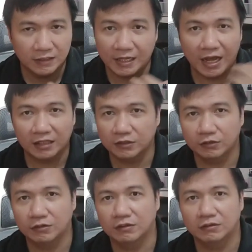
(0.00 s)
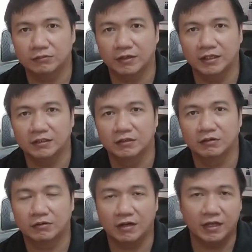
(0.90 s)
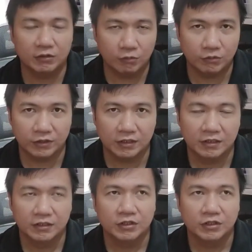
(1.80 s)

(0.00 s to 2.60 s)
Legato, right? Or iCor.